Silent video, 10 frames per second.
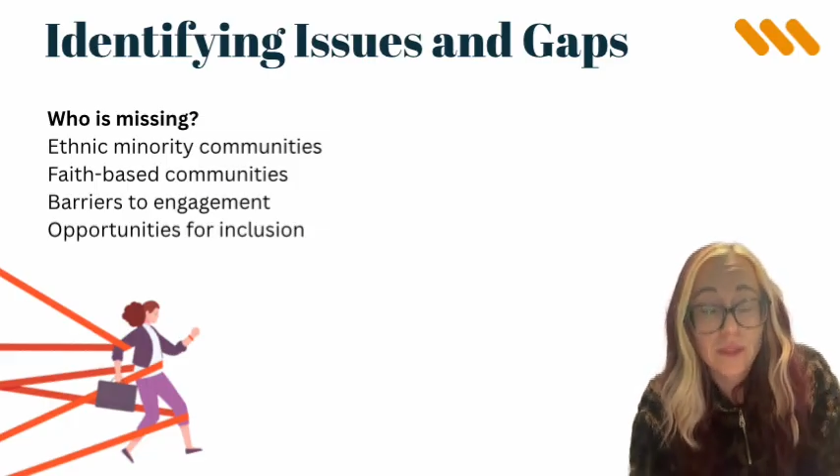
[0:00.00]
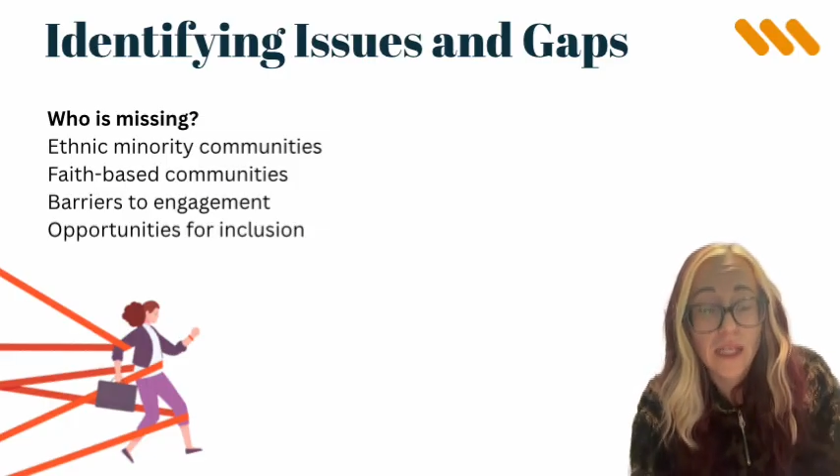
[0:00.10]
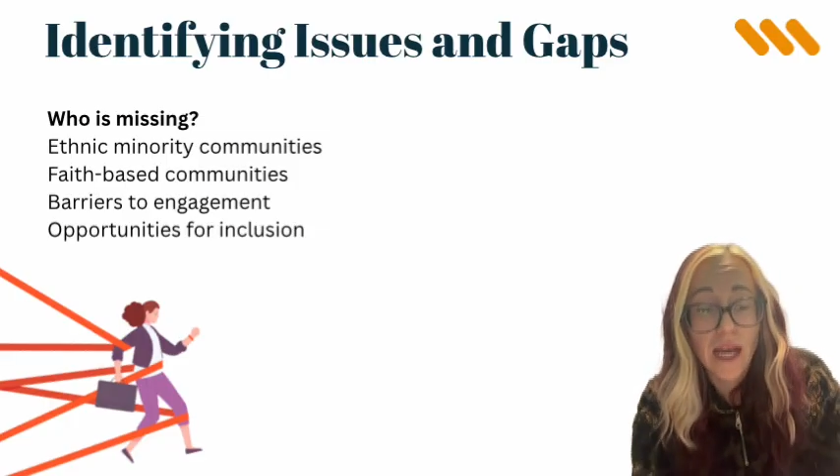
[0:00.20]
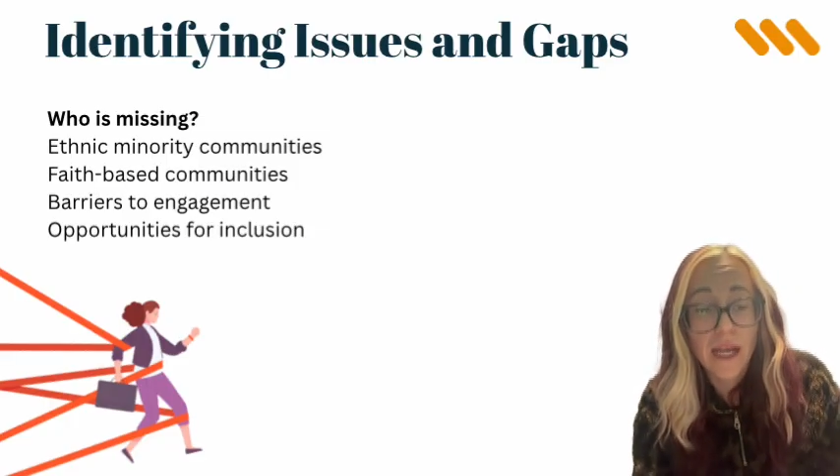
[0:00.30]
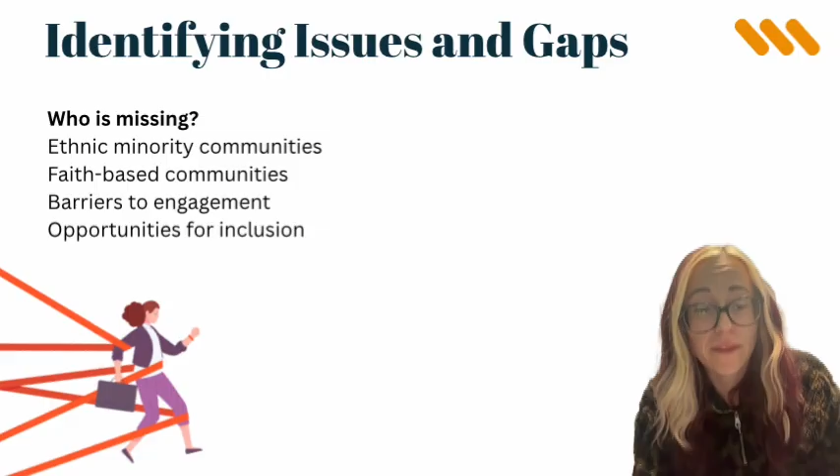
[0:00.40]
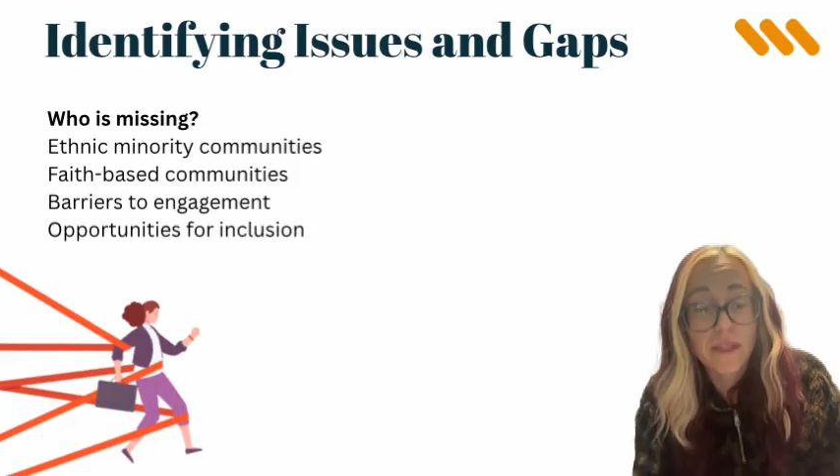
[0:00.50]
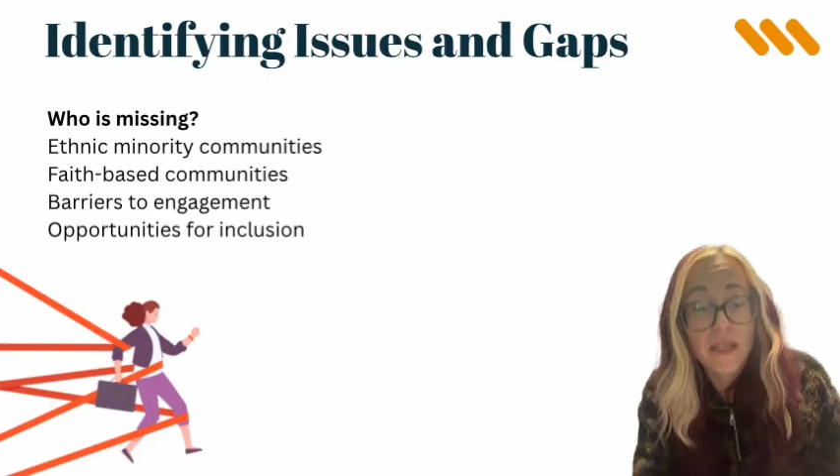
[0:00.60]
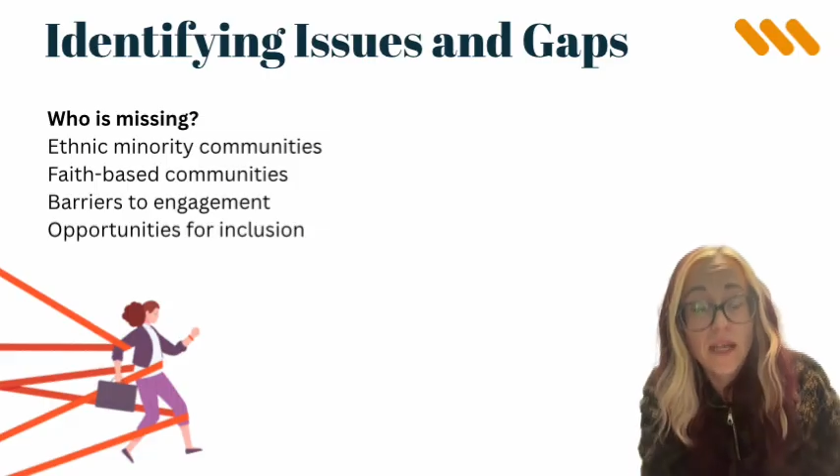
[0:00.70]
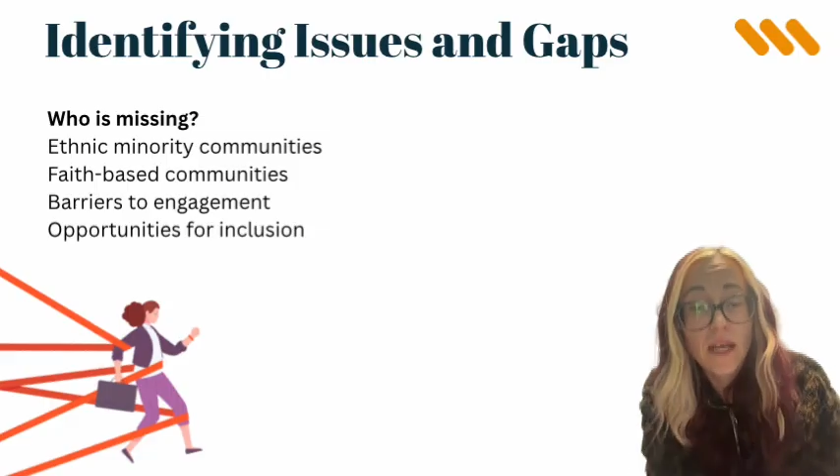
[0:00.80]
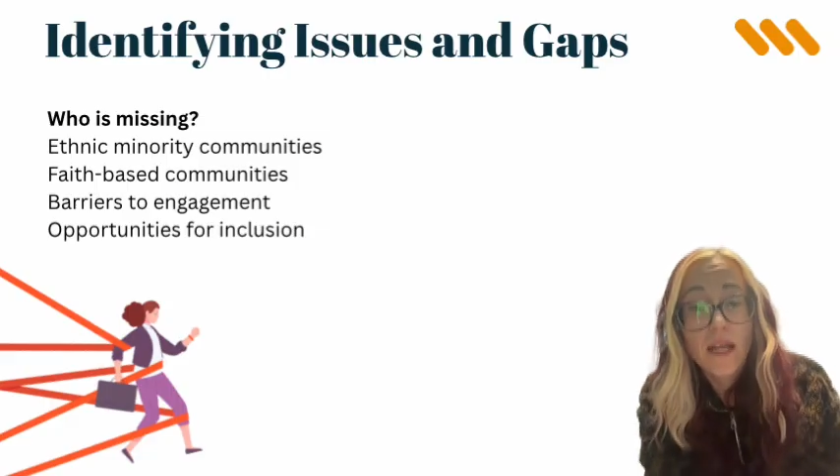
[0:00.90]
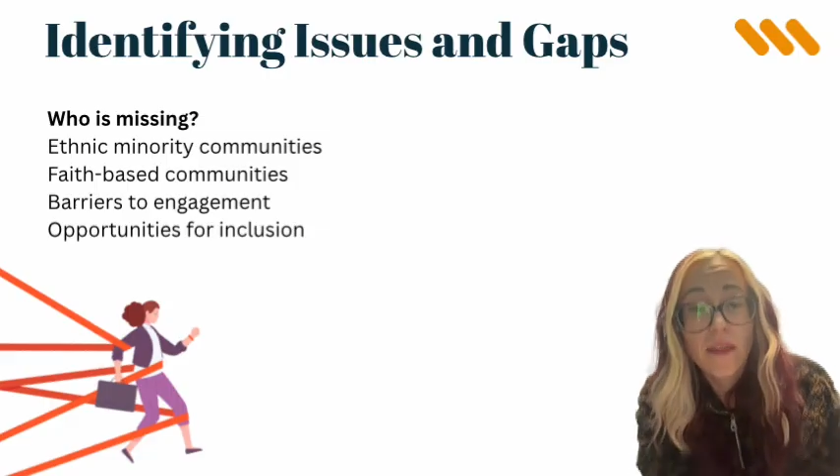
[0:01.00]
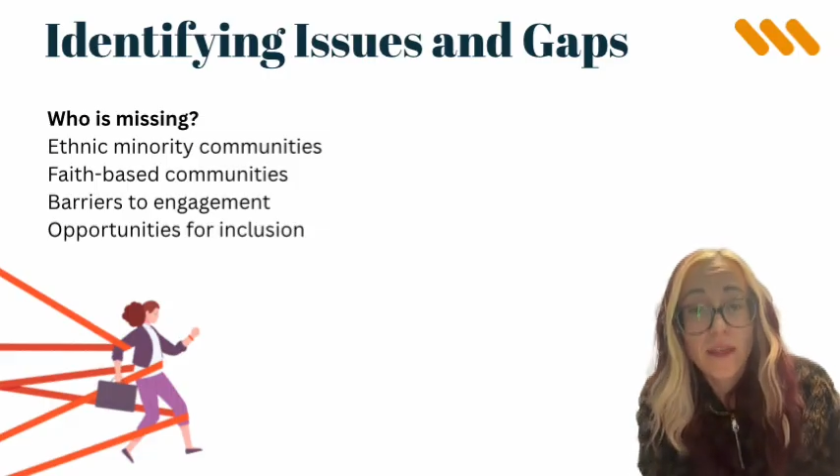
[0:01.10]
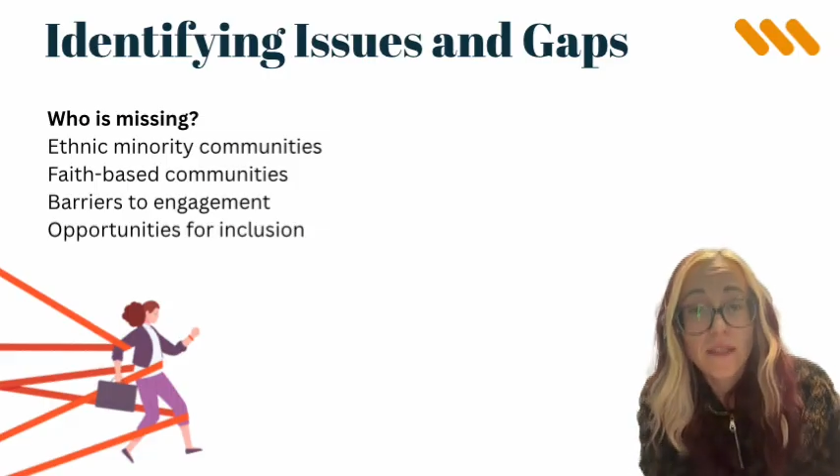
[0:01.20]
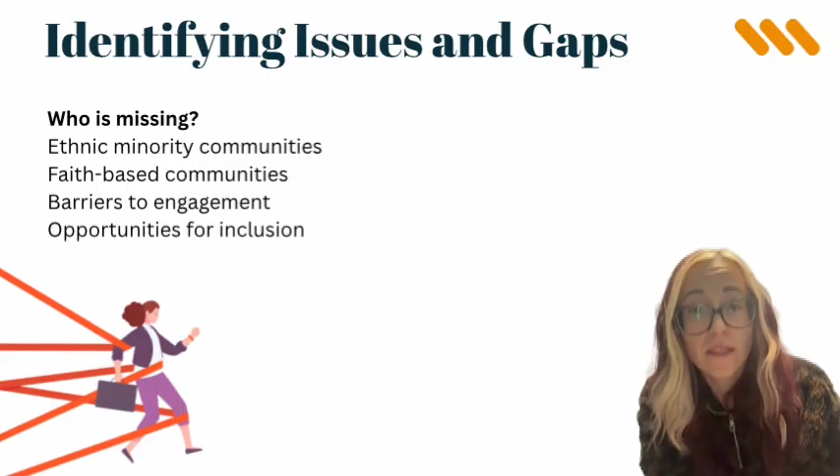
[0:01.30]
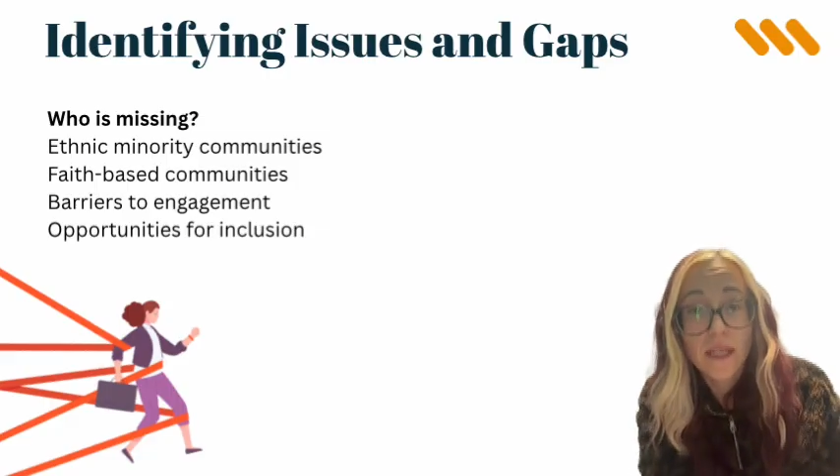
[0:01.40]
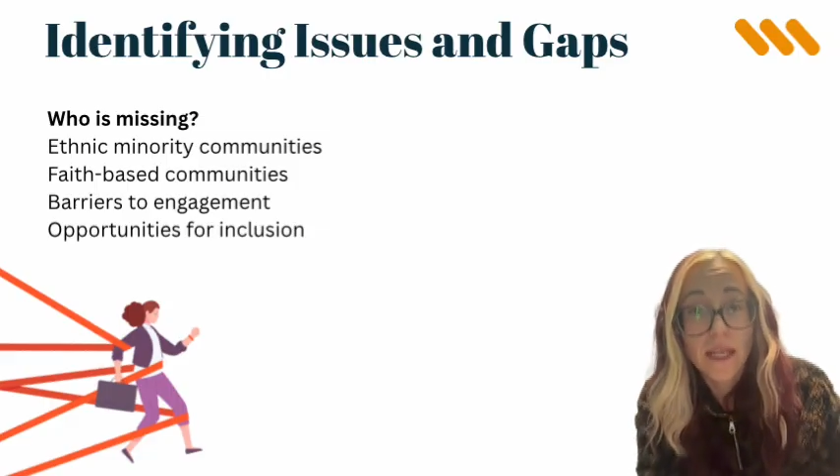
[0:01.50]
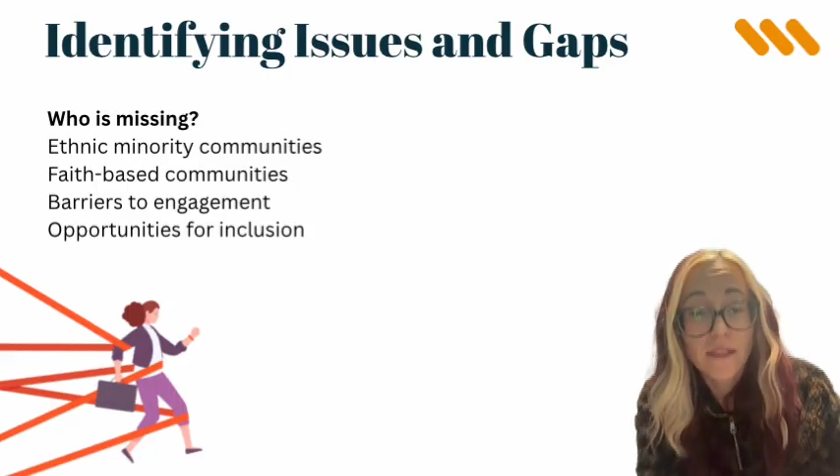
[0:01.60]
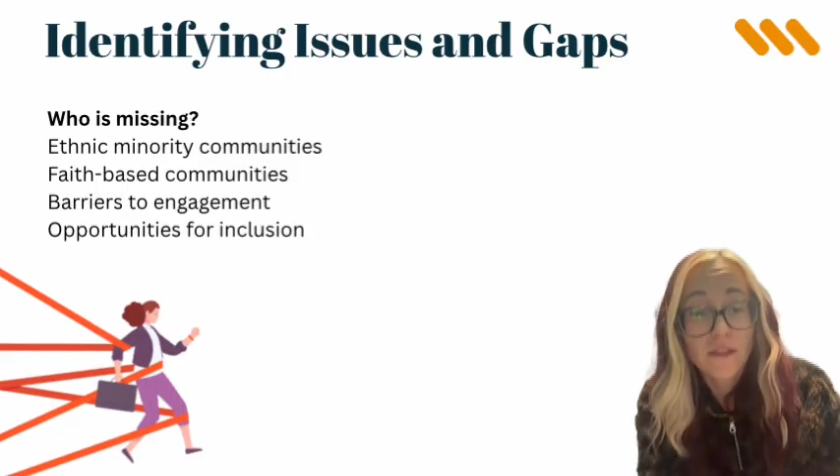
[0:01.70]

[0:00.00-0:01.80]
and this led